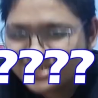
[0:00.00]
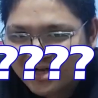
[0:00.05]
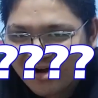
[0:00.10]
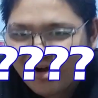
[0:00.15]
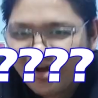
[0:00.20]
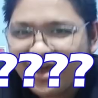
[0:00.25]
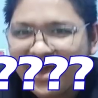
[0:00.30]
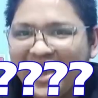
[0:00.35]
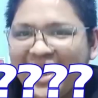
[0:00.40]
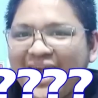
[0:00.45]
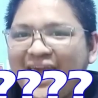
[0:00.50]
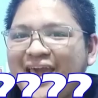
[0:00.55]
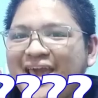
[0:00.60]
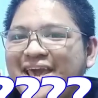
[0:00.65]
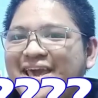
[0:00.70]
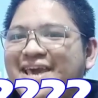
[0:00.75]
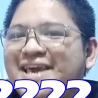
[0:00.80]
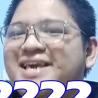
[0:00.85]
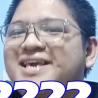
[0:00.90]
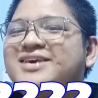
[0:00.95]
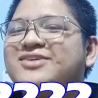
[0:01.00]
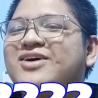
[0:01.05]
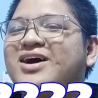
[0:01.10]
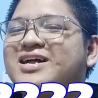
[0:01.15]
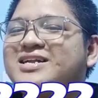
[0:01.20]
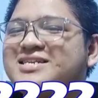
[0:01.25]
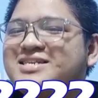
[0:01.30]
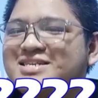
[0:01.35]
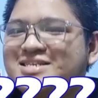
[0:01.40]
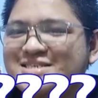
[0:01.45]
okay, you
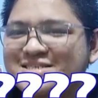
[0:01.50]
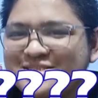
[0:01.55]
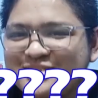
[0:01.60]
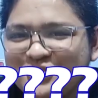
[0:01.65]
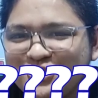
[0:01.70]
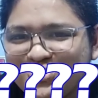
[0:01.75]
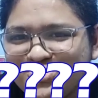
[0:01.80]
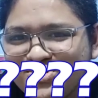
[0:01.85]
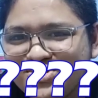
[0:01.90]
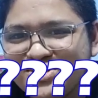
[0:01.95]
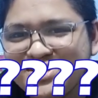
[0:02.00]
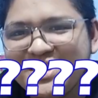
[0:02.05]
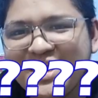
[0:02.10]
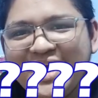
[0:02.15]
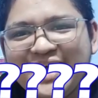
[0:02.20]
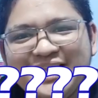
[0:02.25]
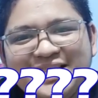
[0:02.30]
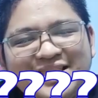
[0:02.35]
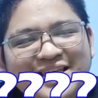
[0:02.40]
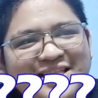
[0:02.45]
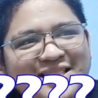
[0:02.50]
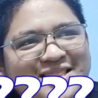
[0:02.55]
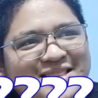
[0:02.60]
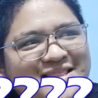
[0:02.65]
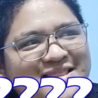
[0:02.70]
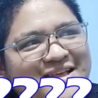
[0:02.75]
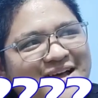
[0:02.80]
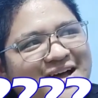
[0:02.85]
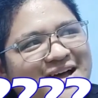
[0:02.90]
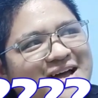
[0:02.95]
understood, I did
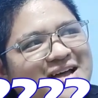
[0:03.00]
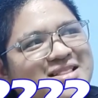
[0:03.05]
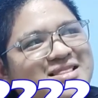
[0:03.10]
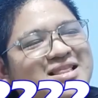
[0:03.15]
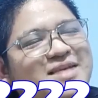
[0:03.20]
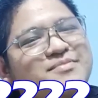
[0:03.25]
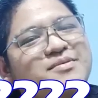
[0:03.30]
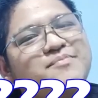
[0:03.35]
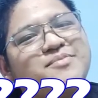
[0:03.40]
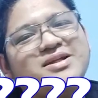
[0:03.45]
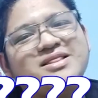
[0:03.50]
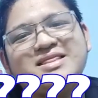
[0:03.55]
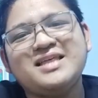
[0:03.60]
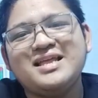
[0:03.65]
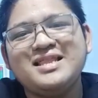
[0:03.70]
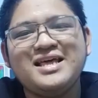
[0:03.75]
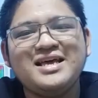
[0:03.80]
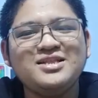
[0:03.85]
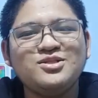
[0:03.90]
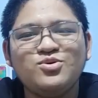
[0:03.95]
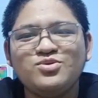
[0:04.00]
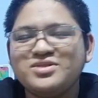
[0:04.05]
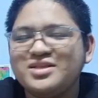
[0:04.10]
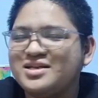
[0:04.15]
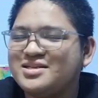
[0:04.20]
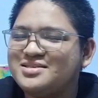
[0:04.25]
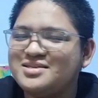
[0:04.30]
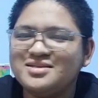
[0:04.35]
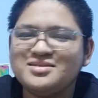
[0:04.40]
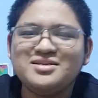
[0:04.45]
not, let me pretend I don't
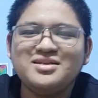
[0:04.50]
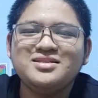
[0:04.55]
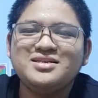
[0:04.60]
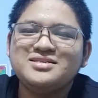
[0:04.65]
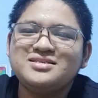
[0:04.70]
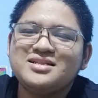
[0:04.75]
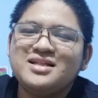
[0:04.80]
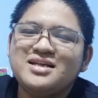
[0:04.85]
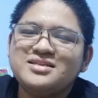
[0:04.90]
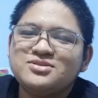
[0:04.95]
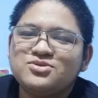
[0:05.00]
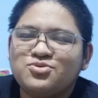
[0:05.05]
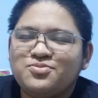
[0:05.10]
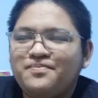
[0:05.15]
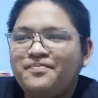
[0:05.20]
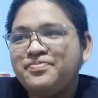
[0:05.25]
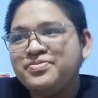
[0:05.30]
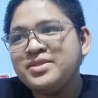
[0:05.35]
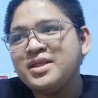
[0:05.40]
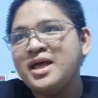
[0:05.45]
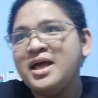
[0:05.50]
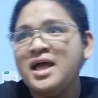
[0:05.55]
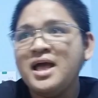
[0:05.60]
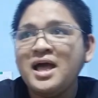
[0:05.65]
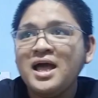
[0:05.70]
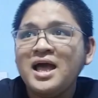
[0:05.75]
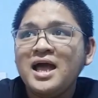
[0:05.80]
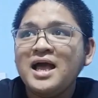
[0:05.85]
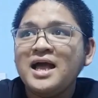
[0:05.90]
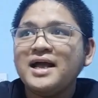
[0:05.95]
exist in this classroom.
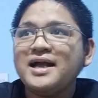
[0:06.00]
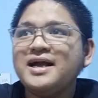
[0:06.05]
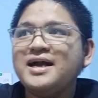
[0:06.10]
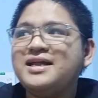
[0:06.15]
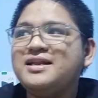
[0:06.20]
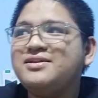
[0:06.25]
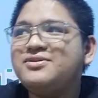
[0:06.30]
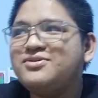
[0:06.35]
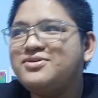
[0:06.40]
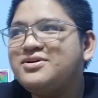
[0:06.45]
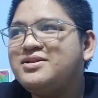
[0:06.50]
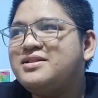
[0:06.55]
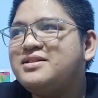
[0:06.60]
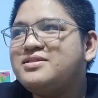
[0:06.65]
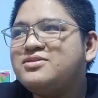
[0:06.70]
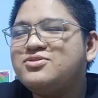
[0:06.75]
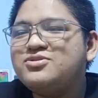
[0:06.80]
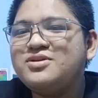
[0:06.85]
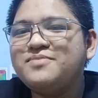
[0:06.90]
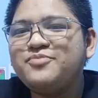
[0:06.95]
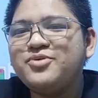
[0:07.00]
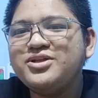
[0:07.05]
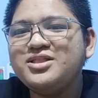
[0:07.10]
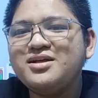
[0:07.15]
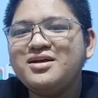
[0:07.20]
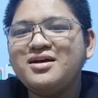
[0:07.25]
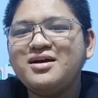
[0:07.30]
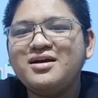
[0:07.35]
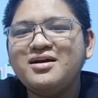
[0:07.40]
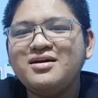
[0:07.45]
Ganon, to the
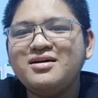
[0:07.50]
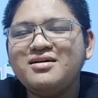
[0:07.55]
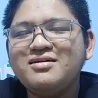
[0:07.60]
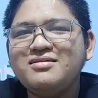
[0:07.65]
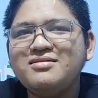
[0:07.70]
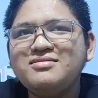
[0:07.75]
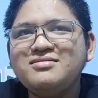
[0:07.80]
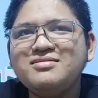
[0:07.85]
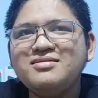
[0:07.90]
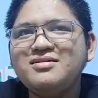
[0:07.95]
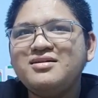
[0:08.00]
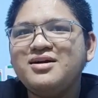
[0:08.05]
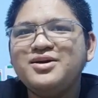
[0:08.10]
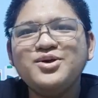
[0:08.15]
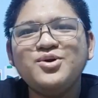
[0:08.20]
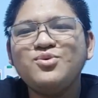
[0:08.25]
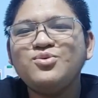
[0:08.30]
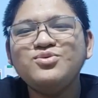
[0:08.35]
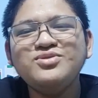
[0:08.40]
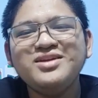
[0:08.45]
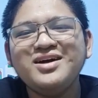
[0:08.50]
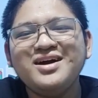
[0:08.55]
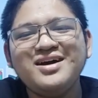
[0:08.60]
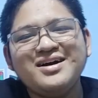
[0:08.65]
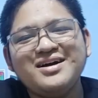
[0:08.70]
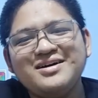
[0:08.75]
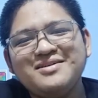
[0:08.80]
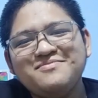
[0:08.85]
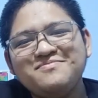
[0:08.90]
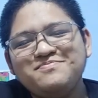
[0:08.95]
point na, ala, ayoko
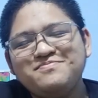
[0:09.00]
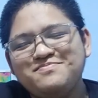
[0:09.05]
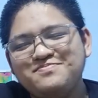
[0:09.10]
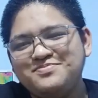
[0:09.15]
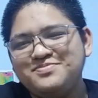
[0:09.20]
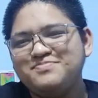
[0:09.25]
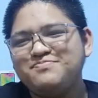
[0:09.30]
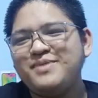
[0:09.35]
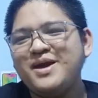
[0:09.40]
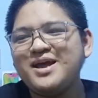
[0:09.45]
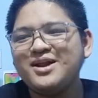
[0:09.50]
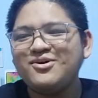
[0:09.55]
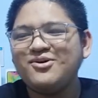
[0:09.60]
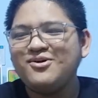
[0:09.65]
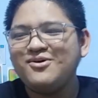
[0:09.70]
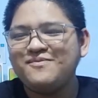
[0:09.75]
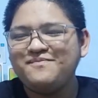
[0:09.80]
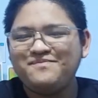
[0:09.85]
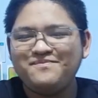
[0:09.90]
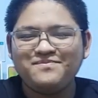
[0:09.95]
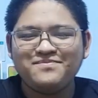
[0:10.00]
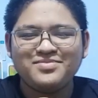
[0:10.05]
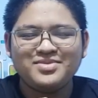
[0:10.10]
na. Pero,